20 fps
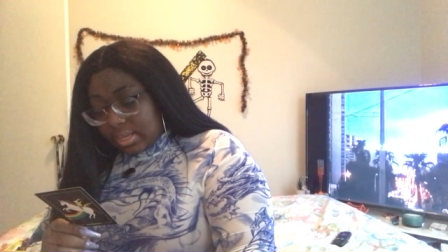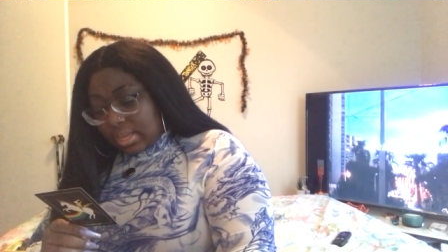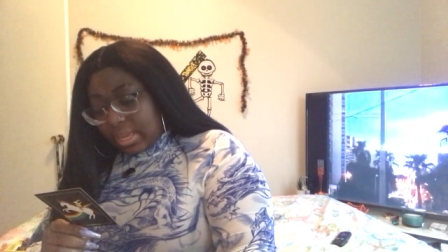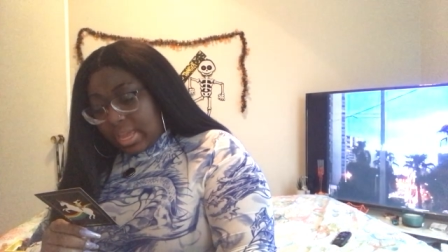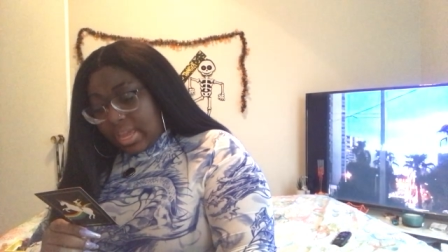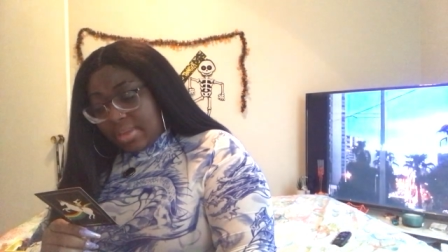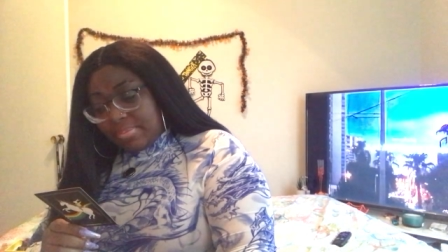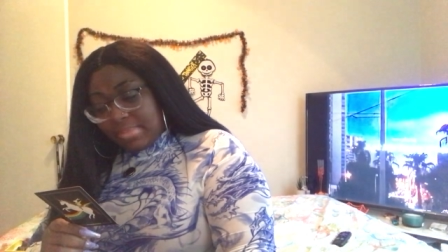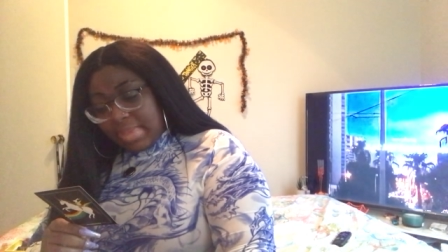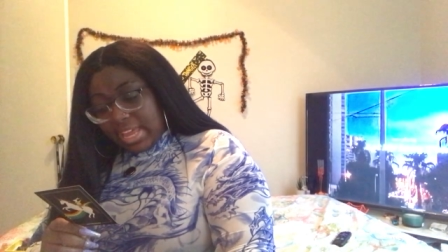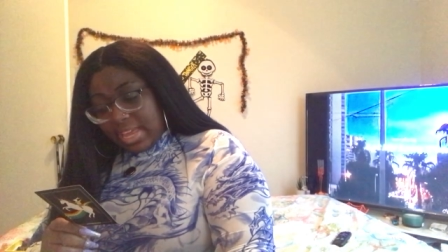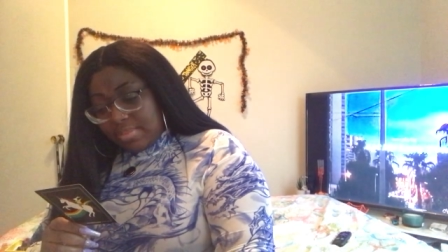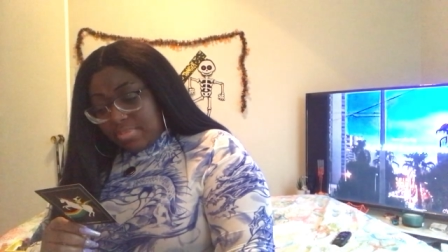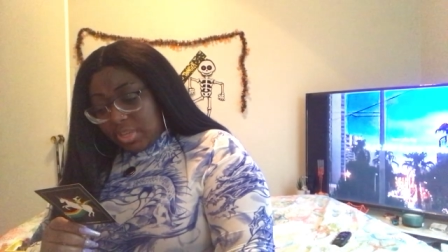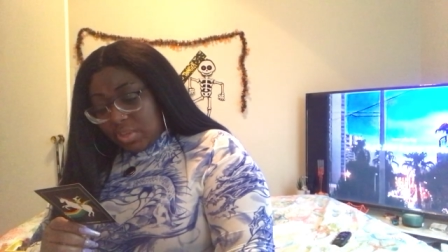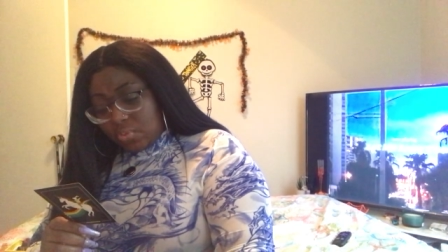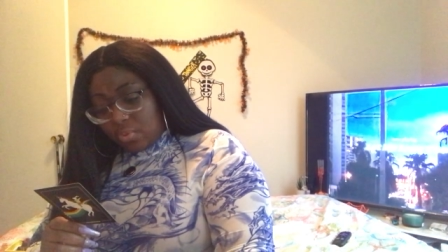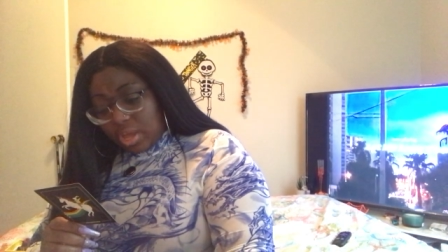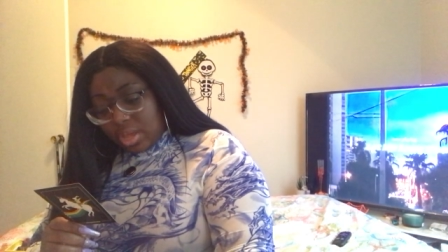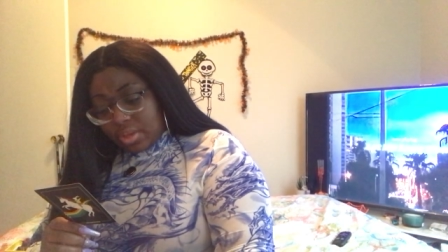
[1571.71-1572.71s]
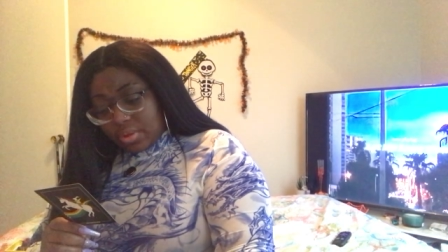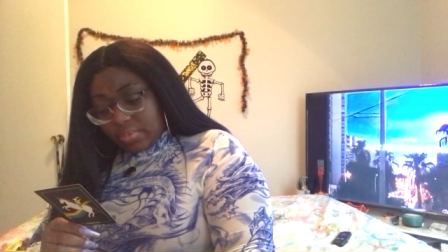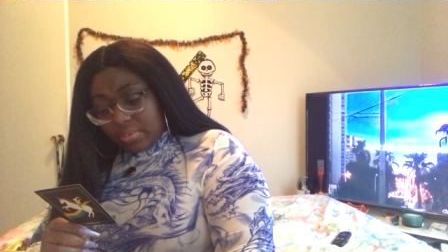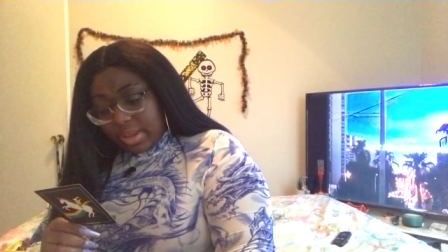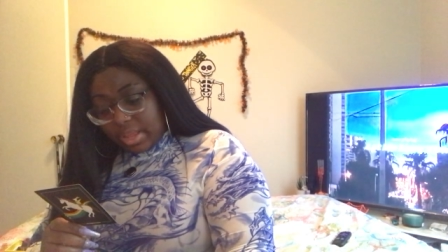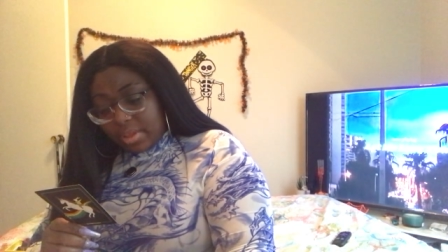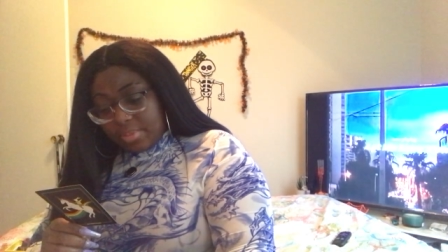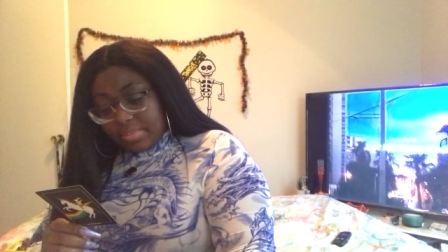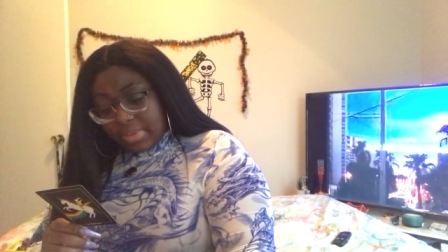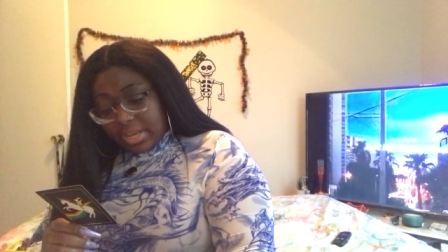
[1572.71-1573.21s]
and maybe walk
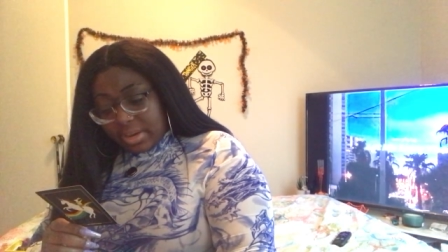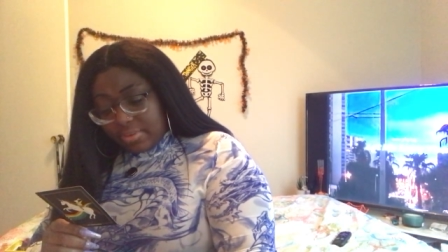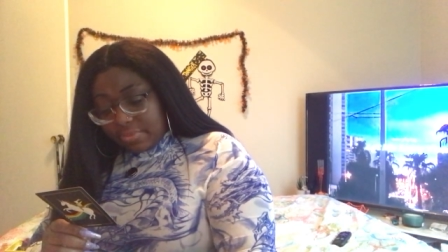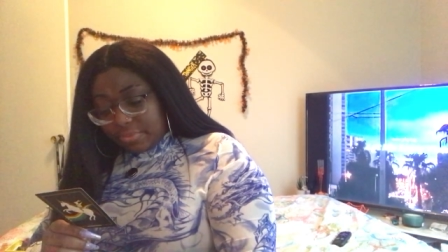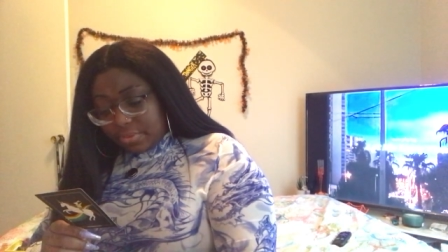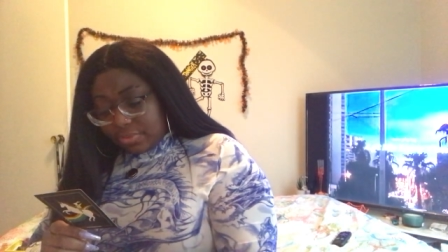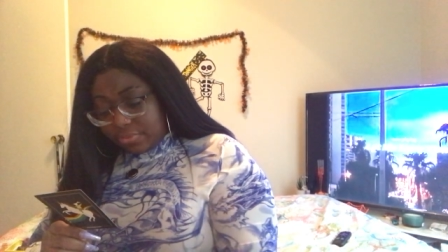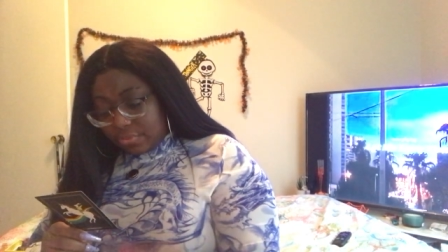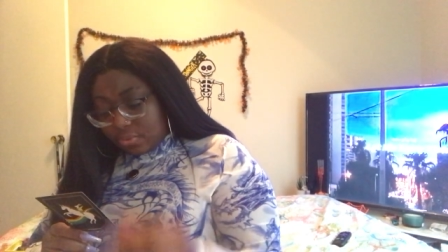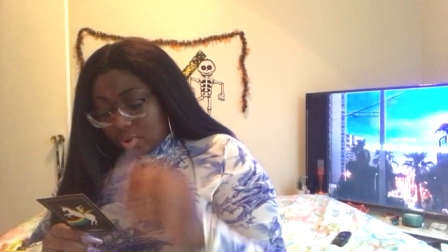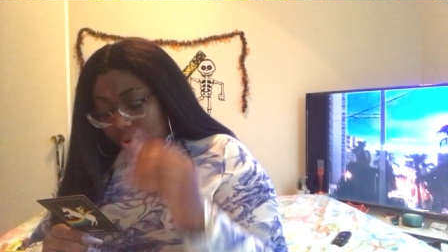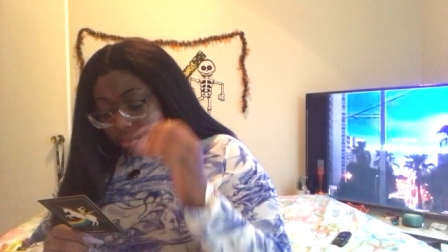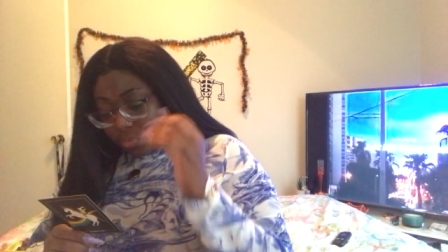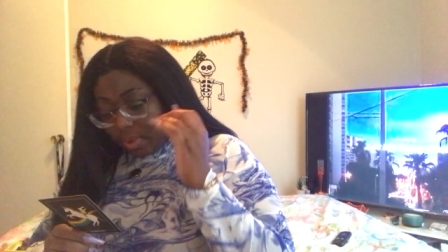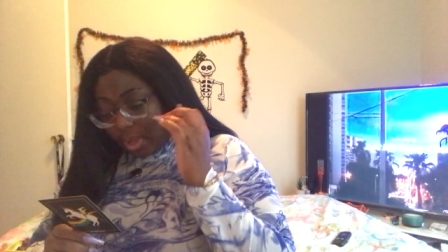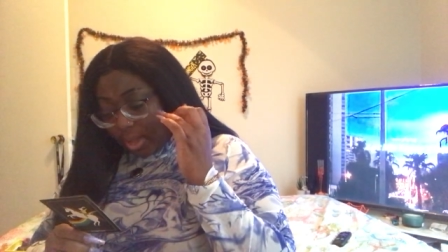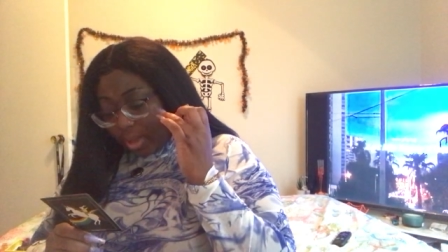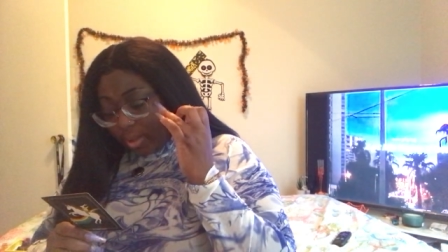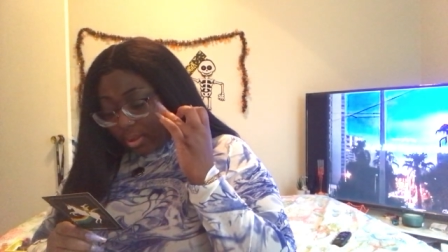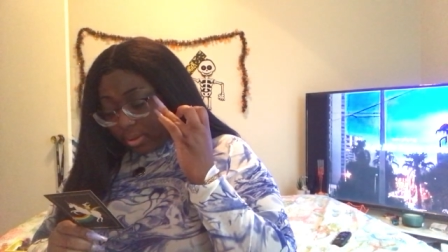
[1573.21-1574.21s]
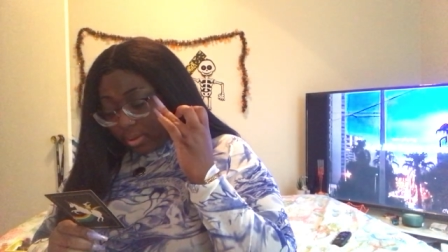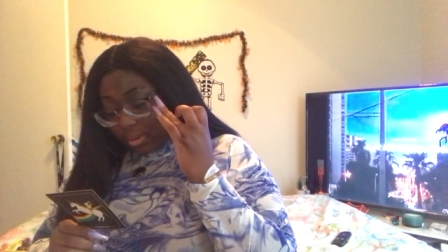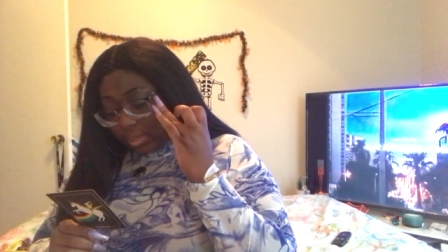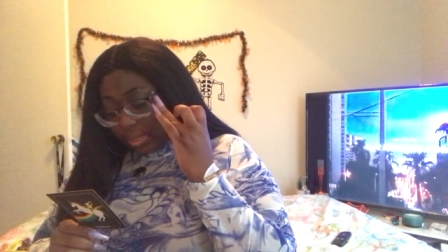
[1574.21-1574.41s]
around barefoot for a while